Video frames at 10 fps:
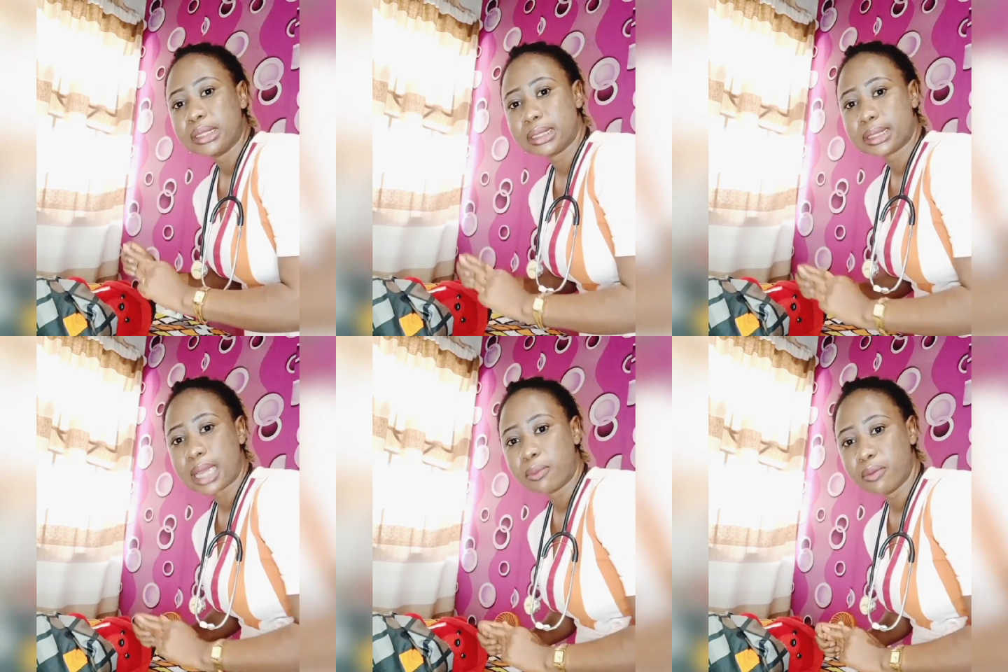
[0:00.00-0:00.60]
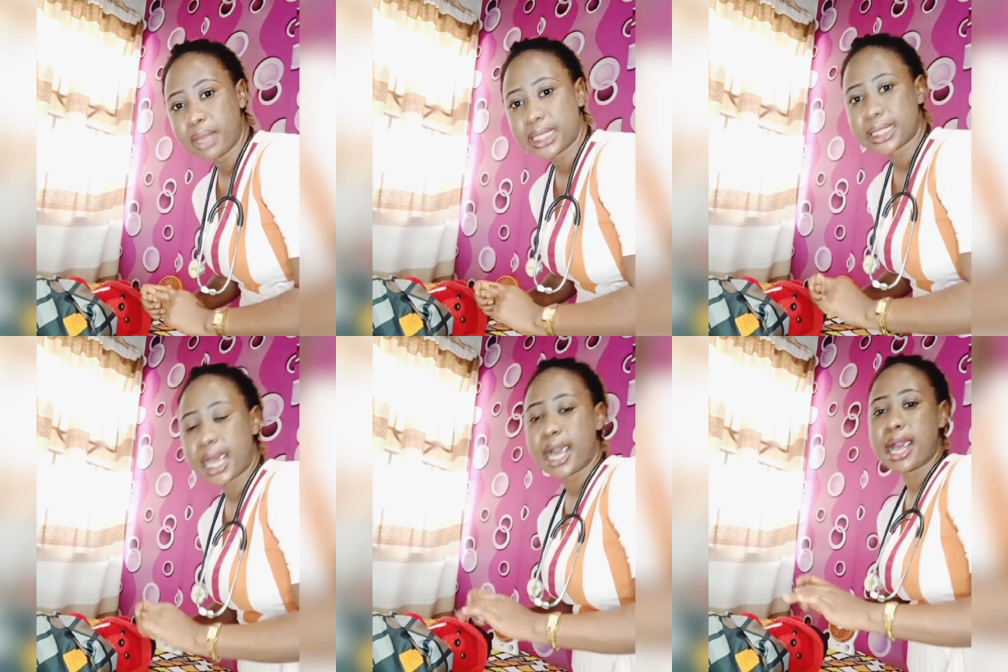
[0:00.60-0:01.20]
the
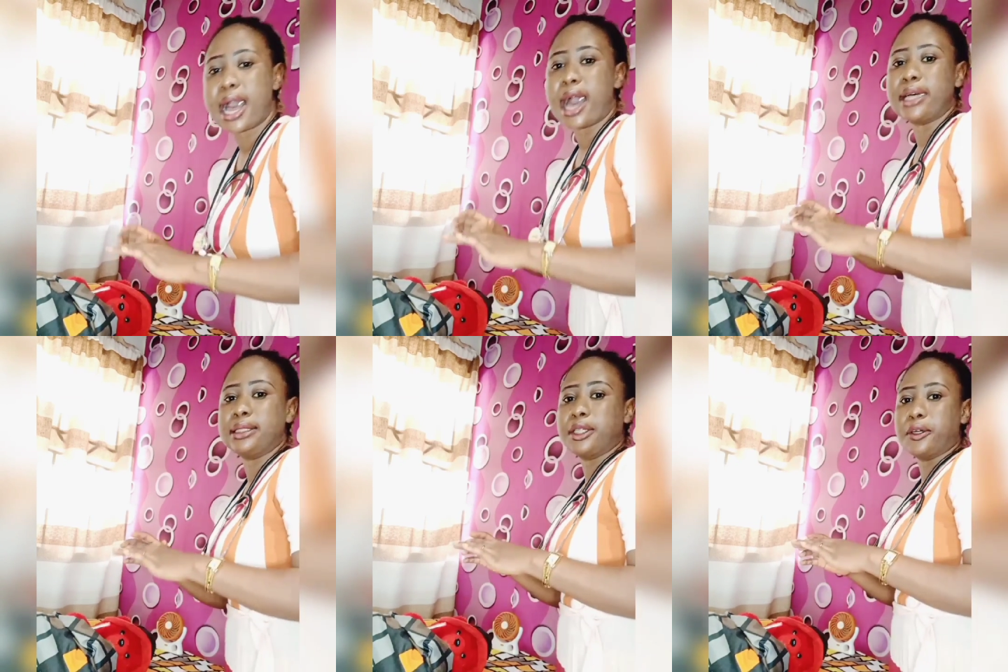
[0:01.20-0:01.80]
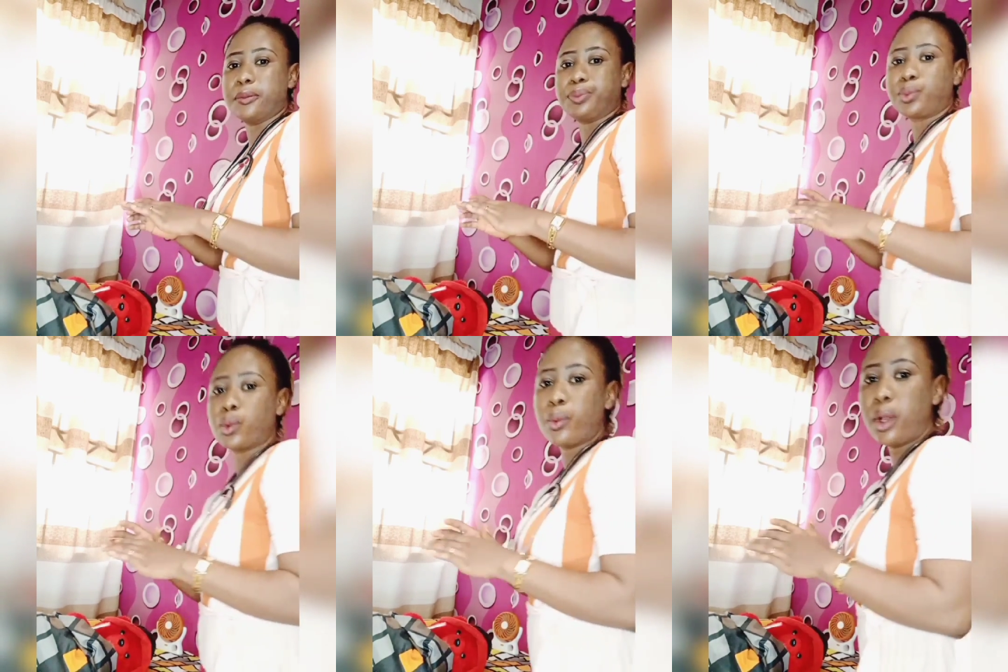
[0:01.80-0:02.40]
thermometer, and
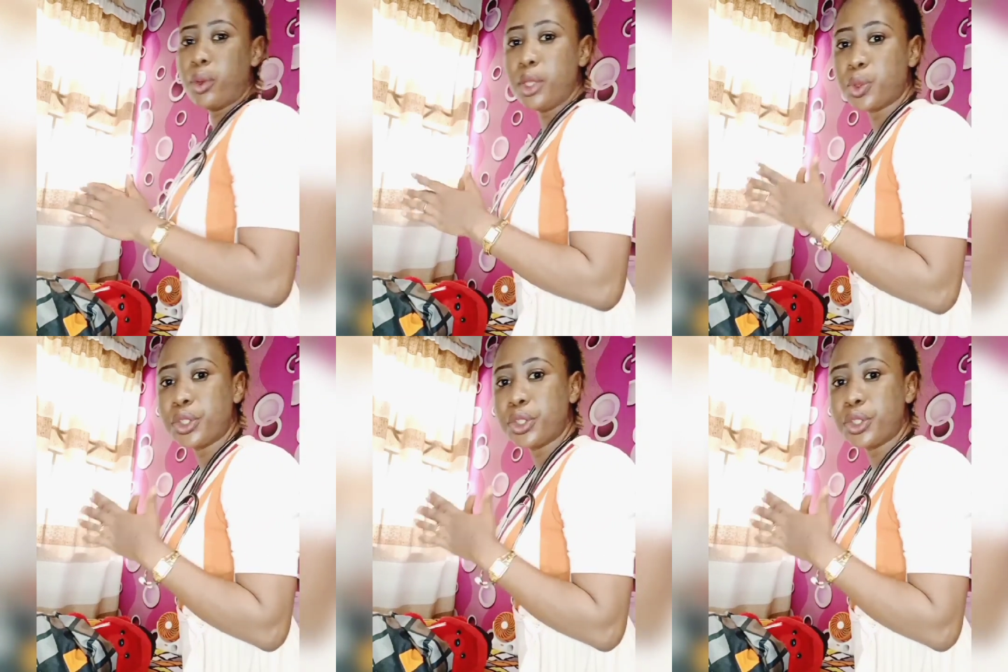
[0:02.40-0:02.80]
we are going to